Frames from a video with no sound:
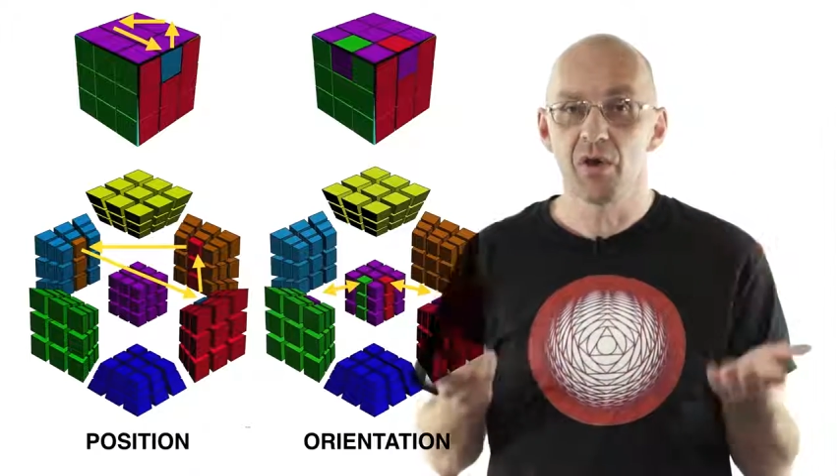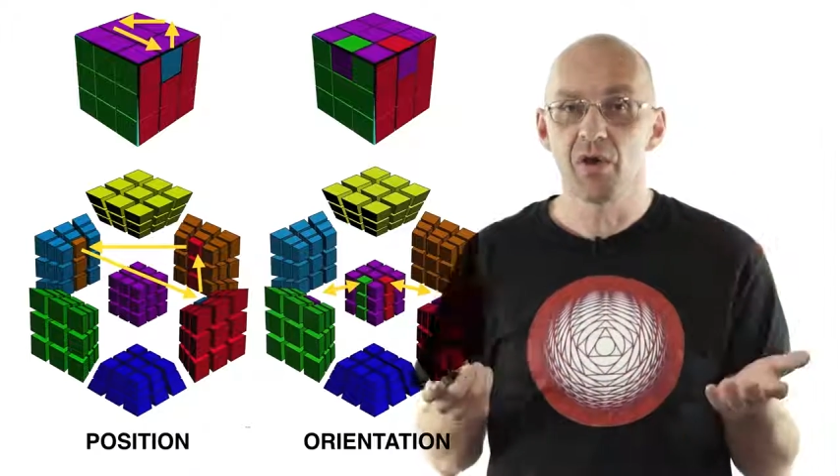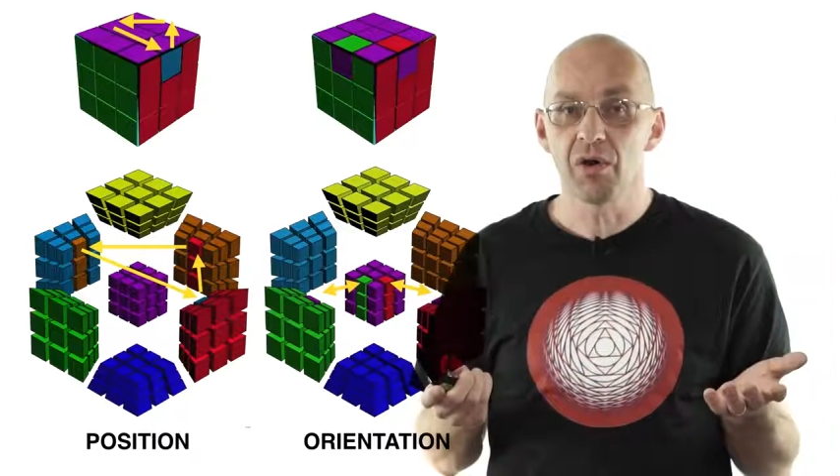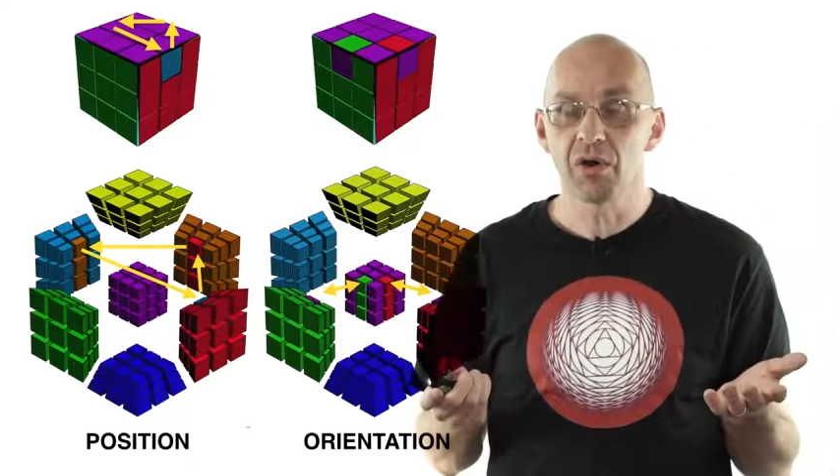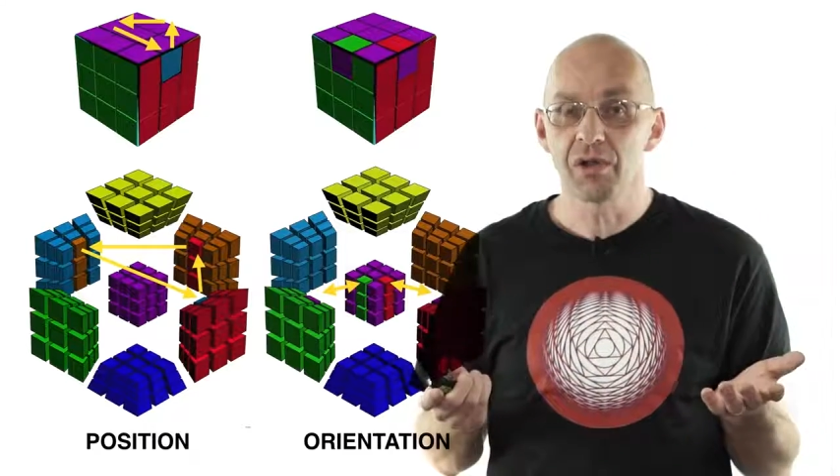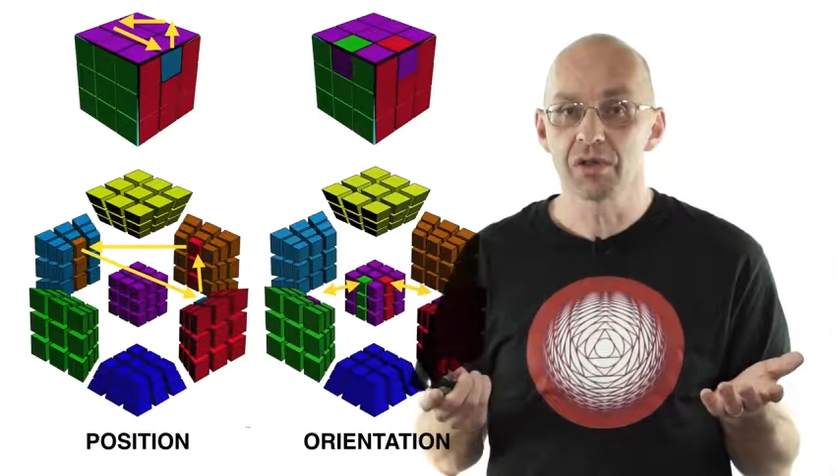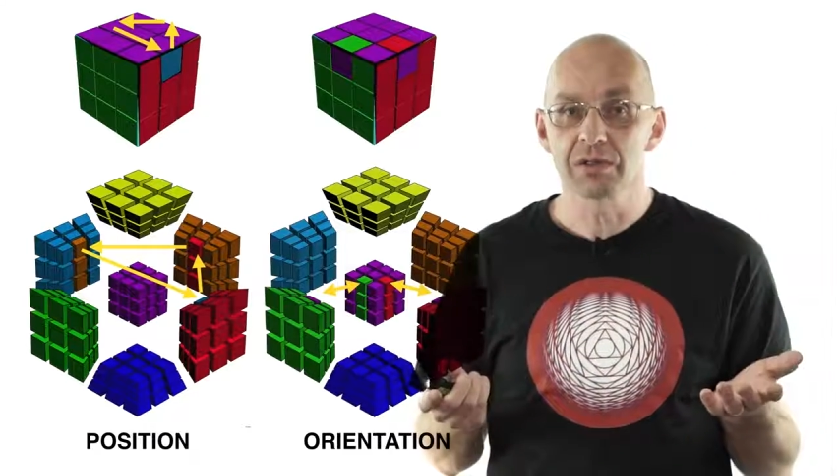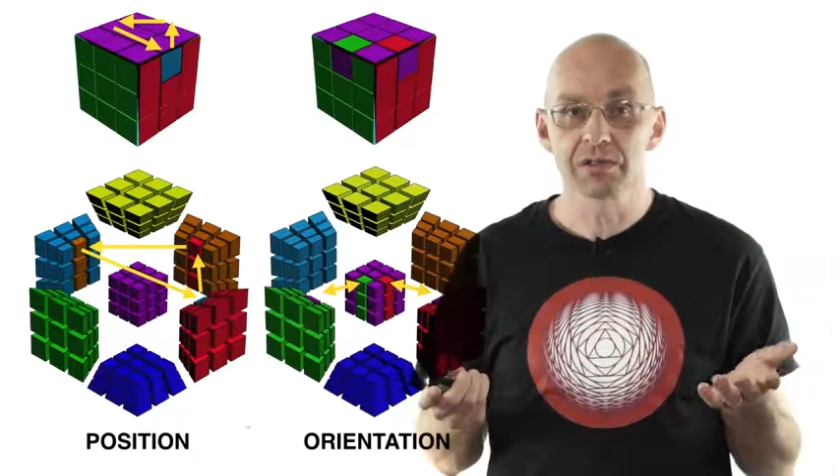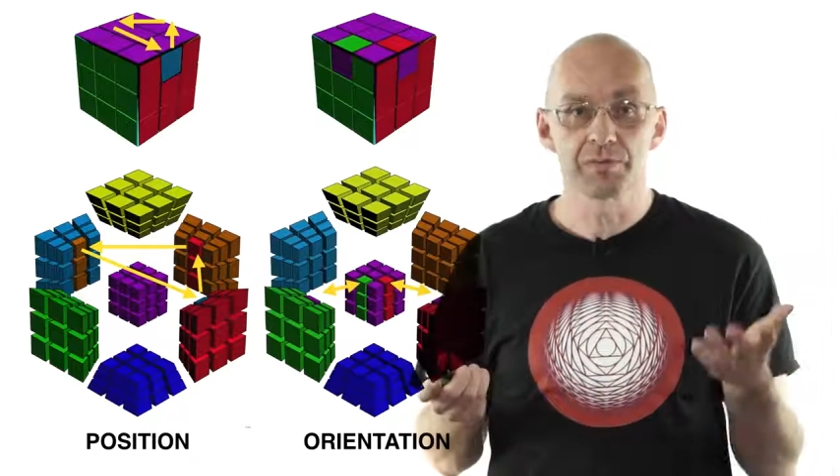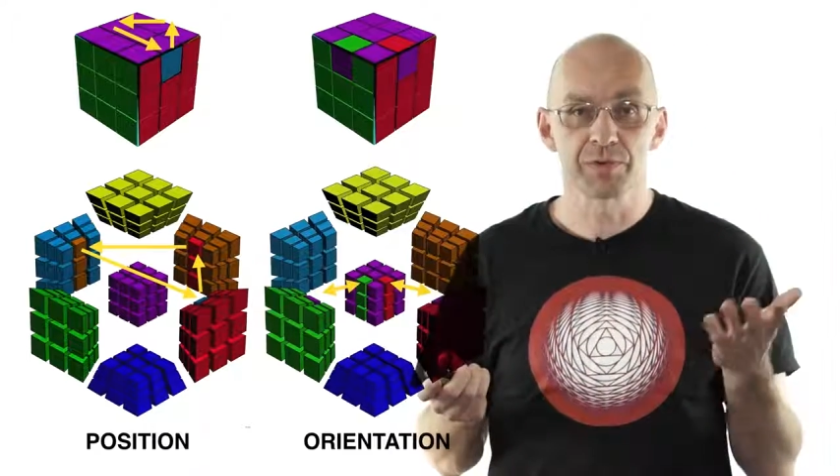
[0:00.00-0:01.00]

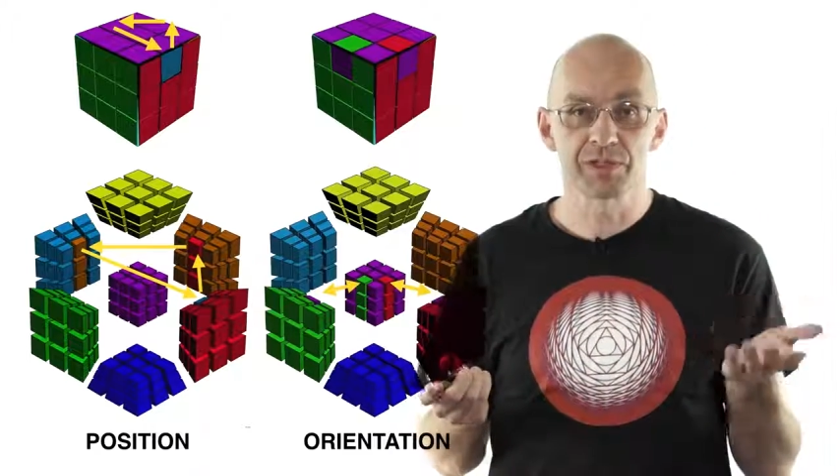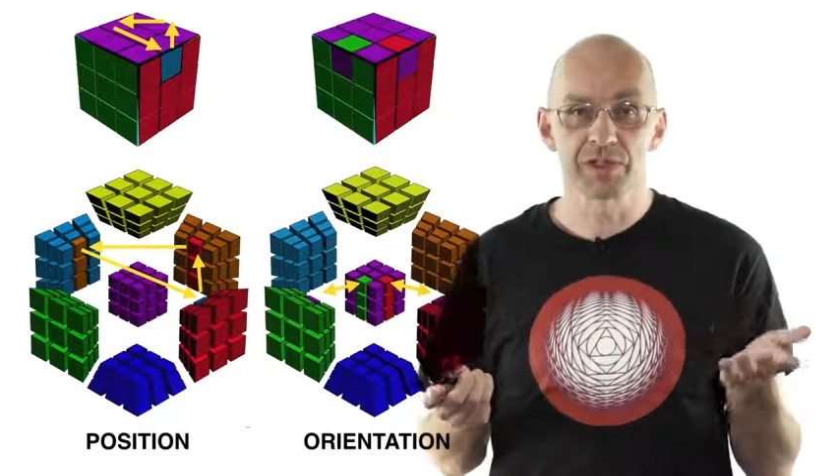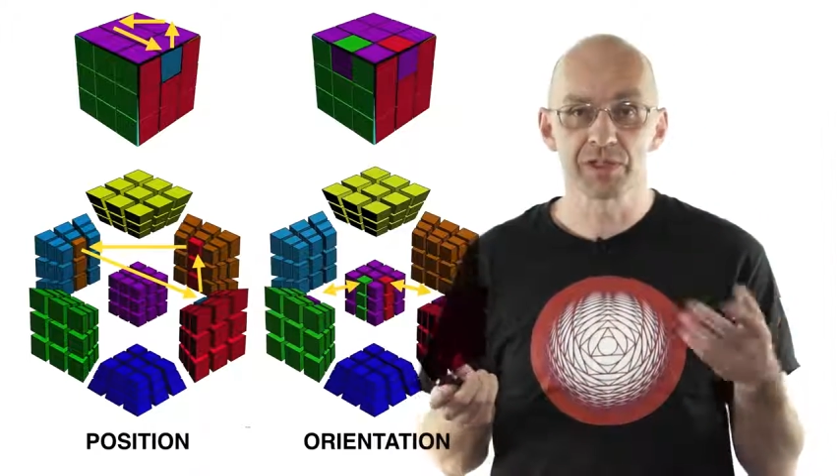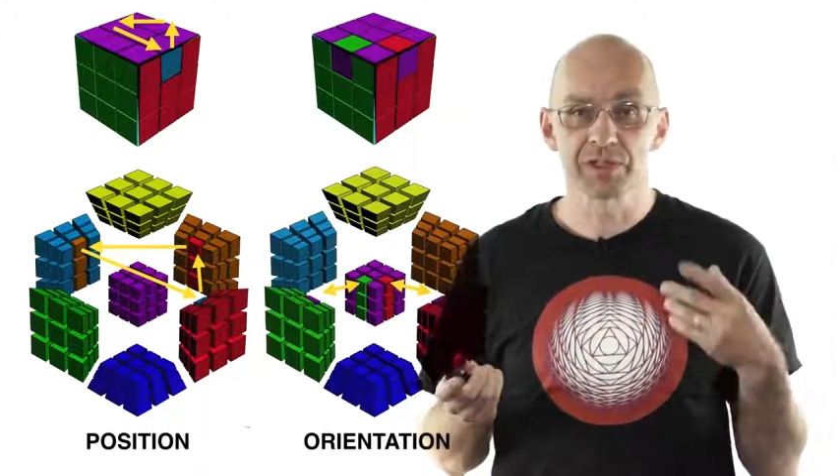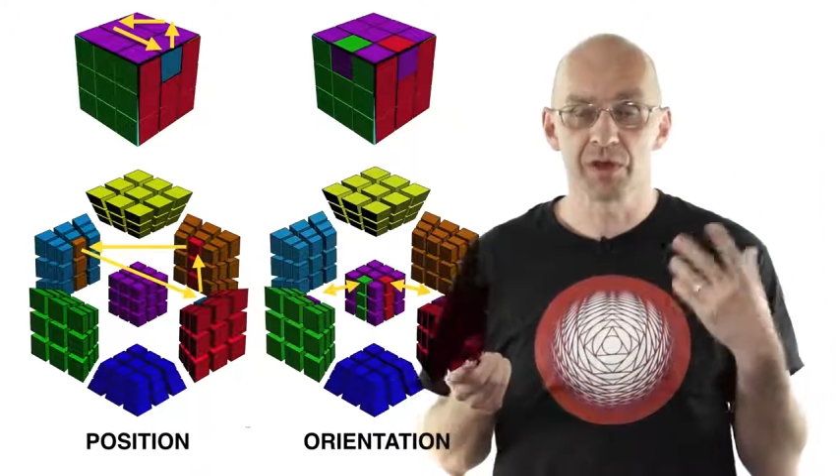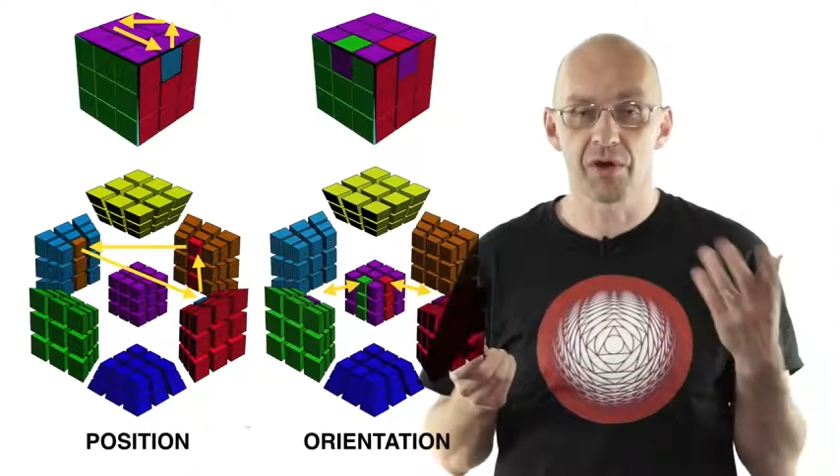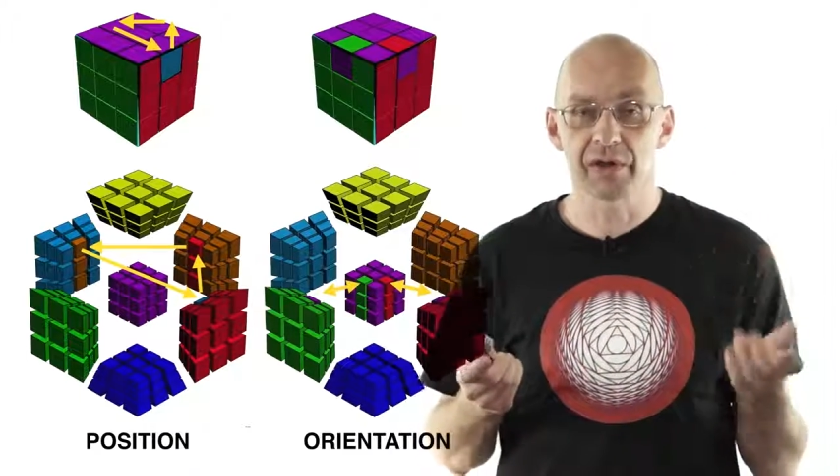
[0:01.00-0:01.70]
all the positions and